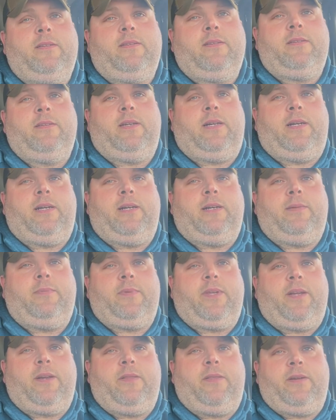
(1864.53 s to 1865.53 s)

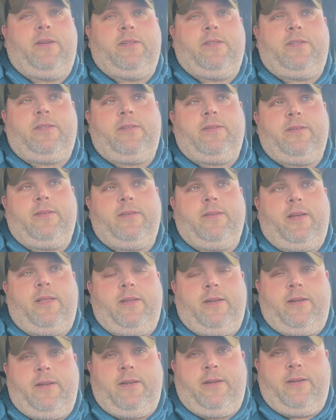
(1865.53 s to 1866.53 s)
You know, there's
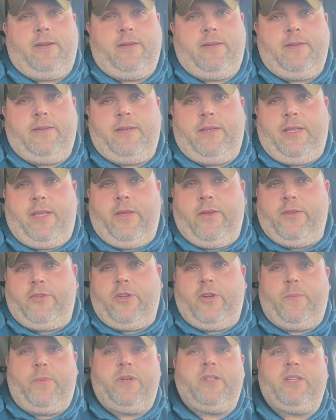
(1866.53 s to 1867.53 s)
other
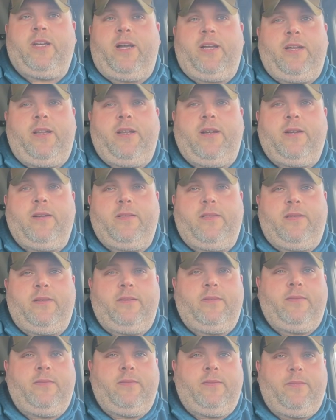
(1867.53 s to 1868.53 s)
YouTubers on here that
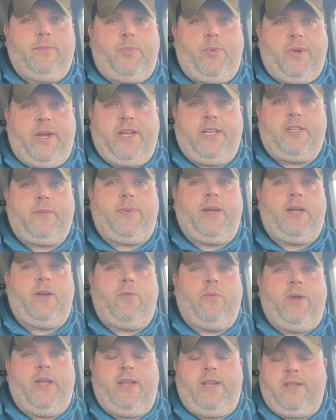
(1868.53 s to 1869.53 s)
preach about
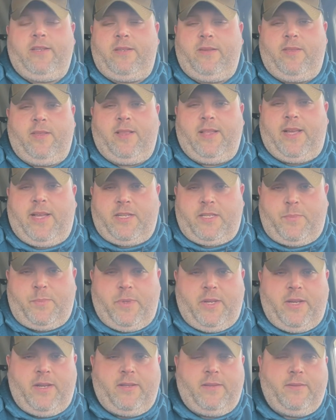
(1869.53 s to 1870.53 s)
waiting till the last
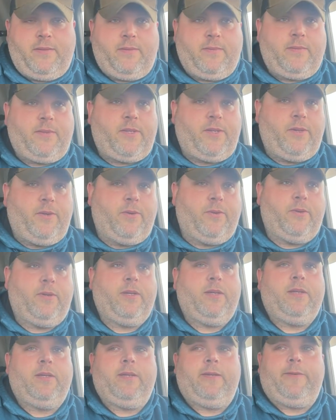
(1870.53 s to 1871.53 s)
minute to
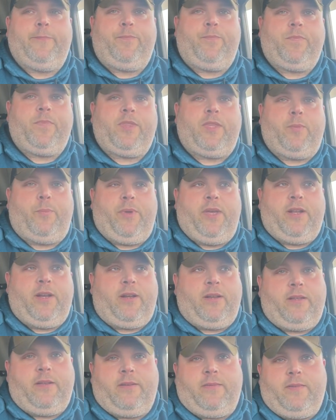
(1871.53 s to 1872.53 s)
bid
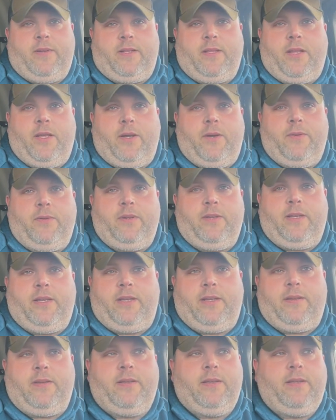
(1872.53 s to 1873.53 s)
on a load.
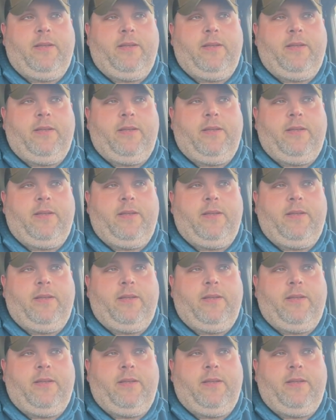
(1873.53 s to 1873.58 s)
And,